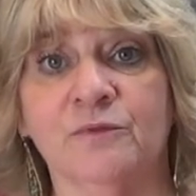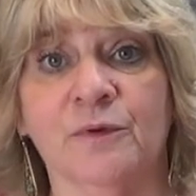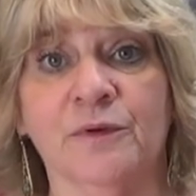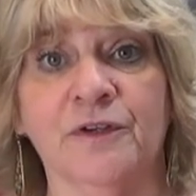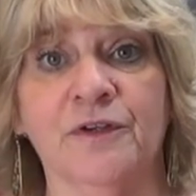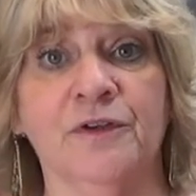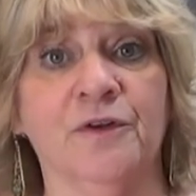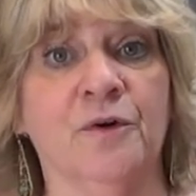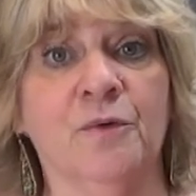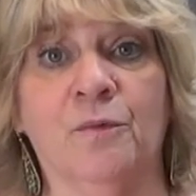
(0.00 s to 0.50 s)
where
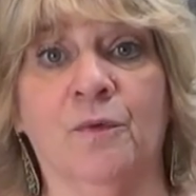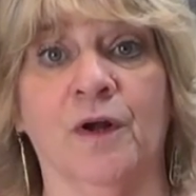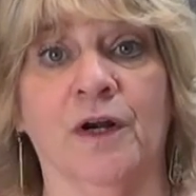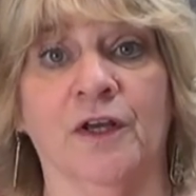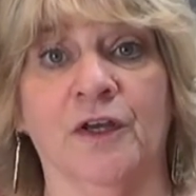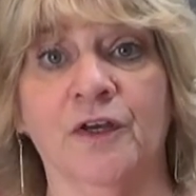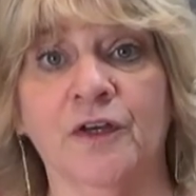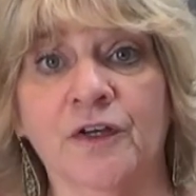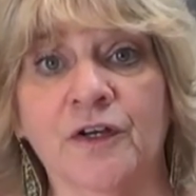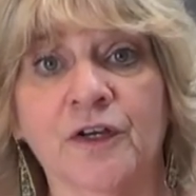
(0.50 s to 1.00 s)
you don't
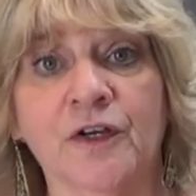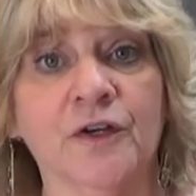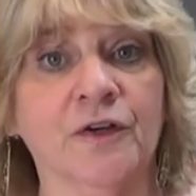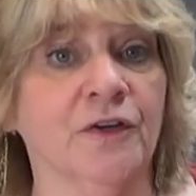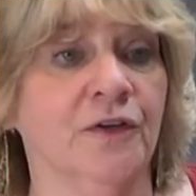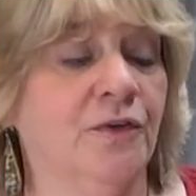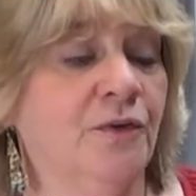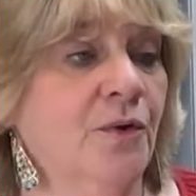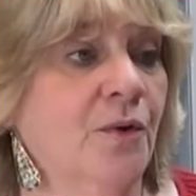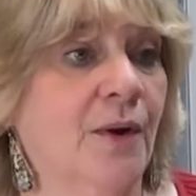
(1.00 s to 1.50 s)
want to cook or
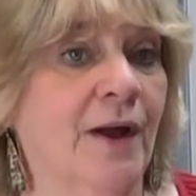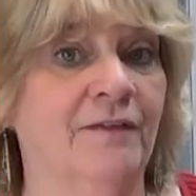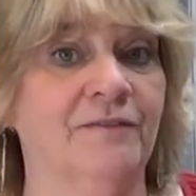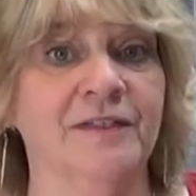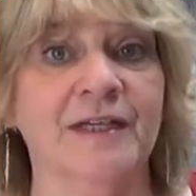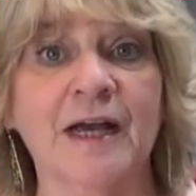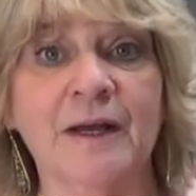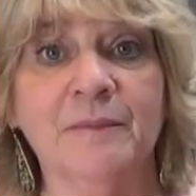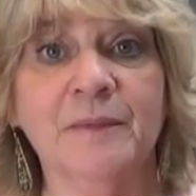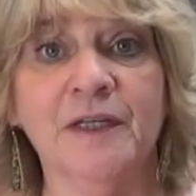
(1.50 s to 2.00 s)
you don't have
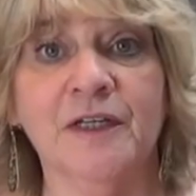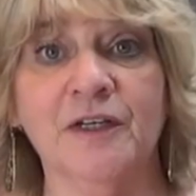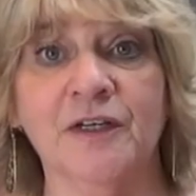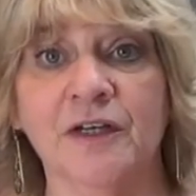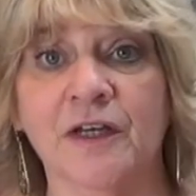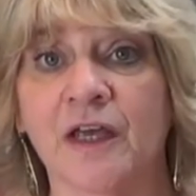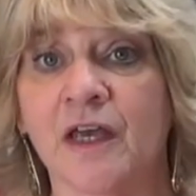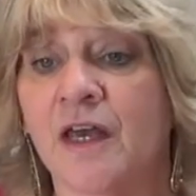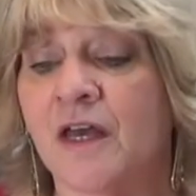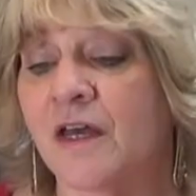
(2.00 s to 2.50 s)
time to
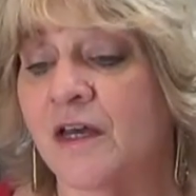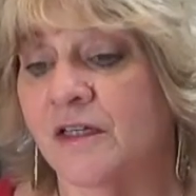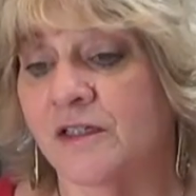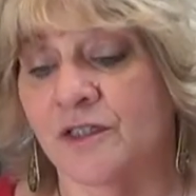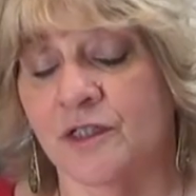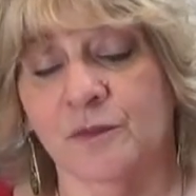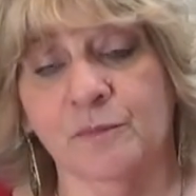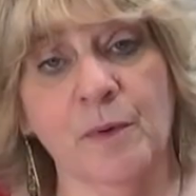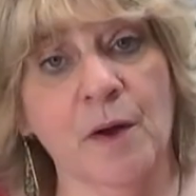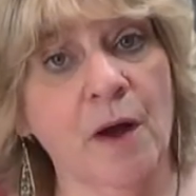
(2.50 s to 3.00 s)
cook,
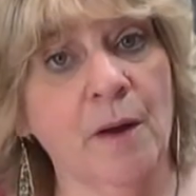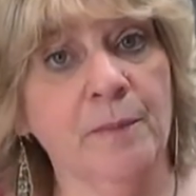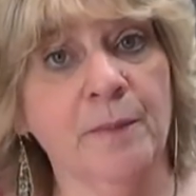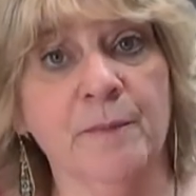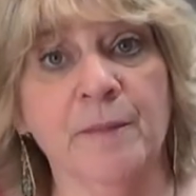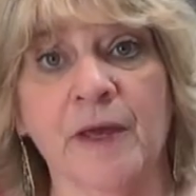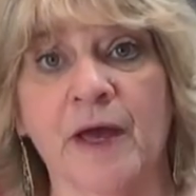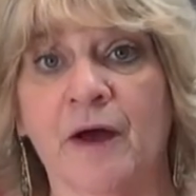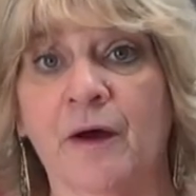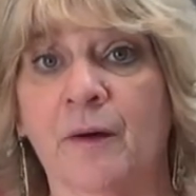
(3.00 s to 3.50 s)
just pop
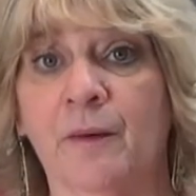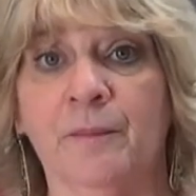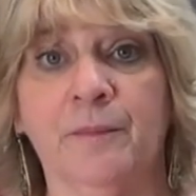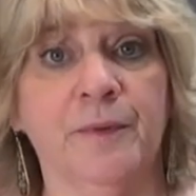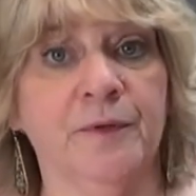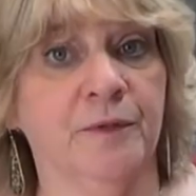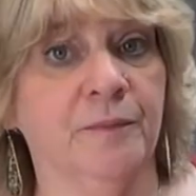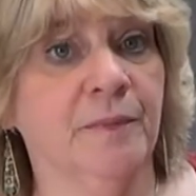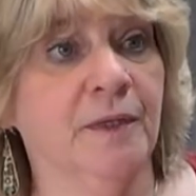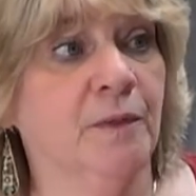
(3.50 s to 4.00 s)
them out,
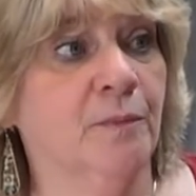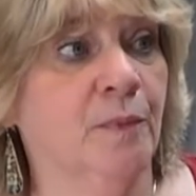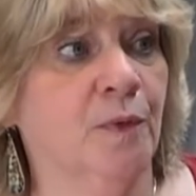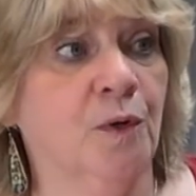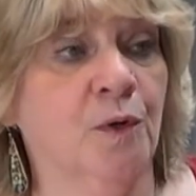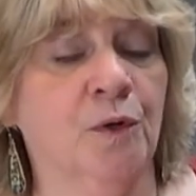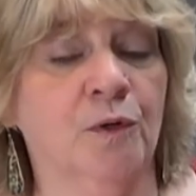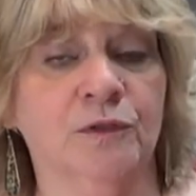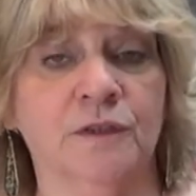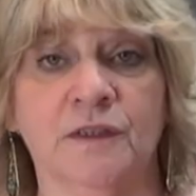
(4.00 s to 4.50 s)
put them in a
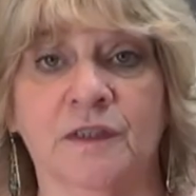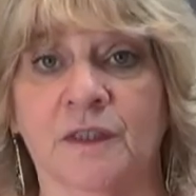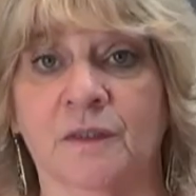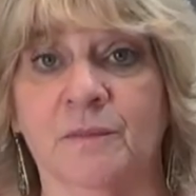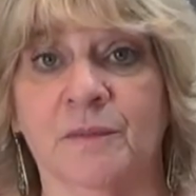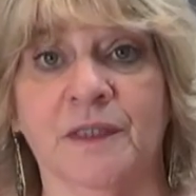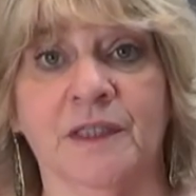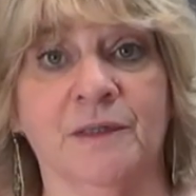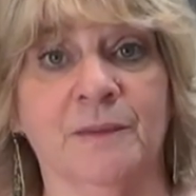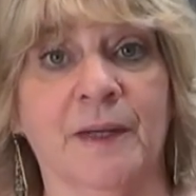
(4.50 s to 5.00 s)
bowl, stick
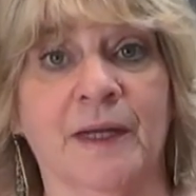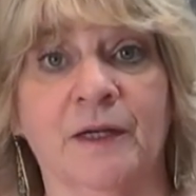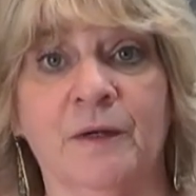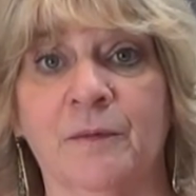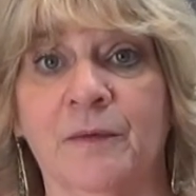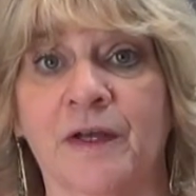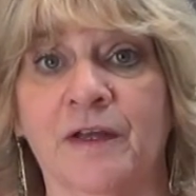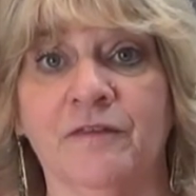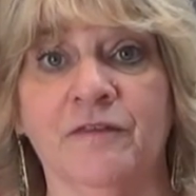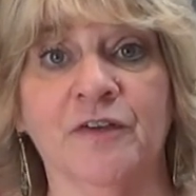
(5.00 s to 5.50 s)
them in the
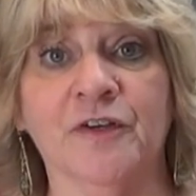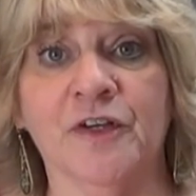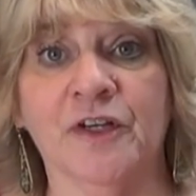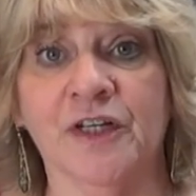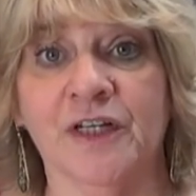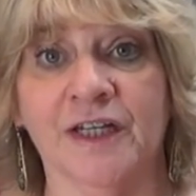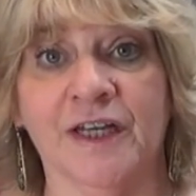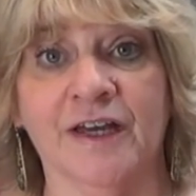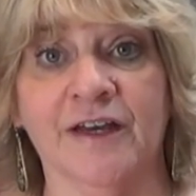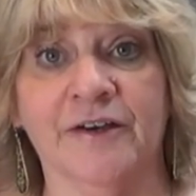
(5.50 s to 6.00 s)
microwave, you're
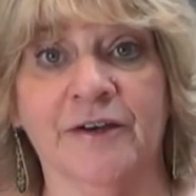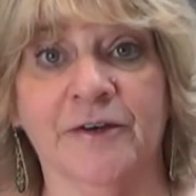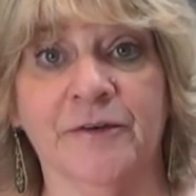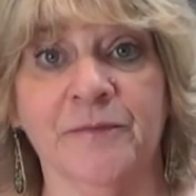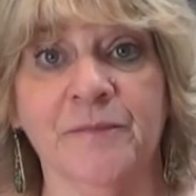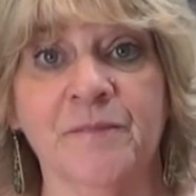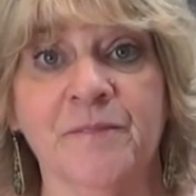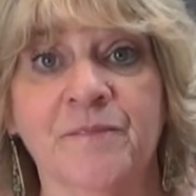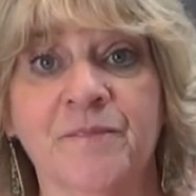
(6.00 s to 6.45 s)
good to go.